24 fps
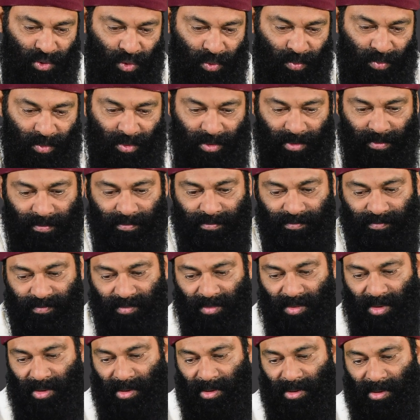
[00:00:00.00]
is no more.
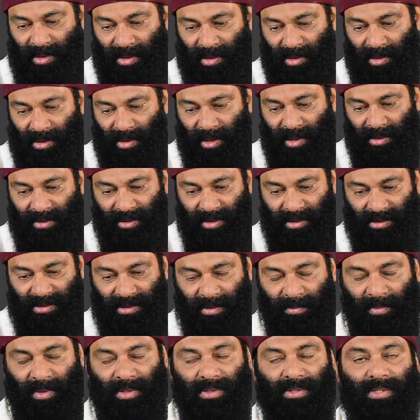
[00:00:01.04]
He attained
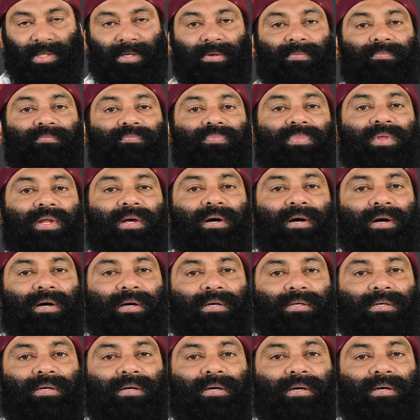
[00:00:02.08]
Samadhi.
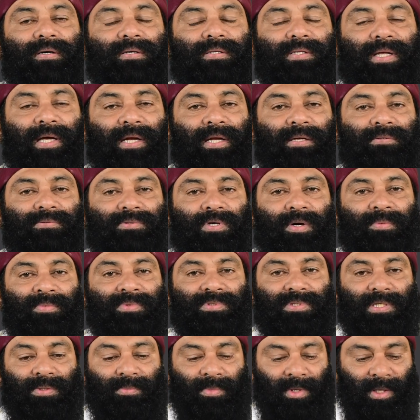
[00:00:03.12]
That time
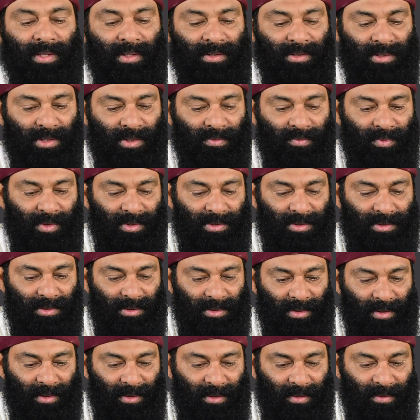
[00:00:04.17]
Swami Chinmayanandaji was,
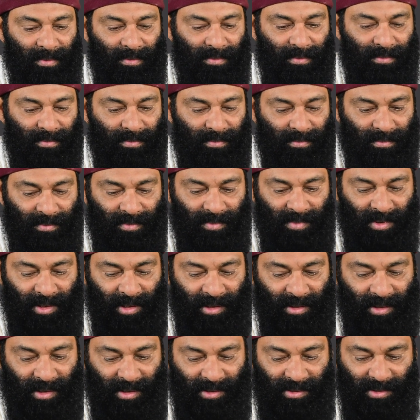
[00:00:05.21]
uh,
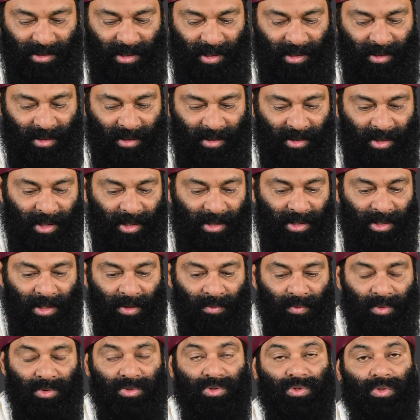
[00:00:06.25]
Gita Jnana
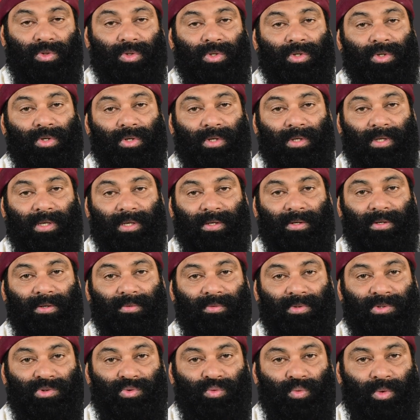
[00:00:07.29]
Yajna was going on and
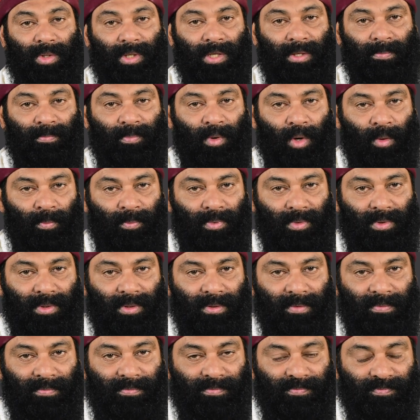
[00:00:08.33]
he was very
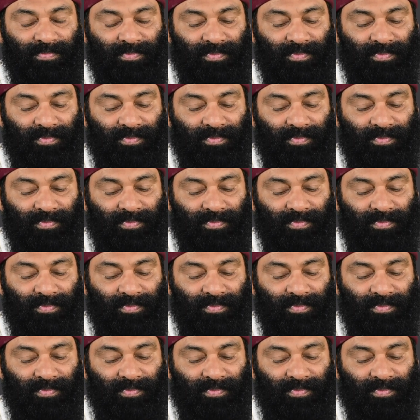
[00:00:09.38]
popular.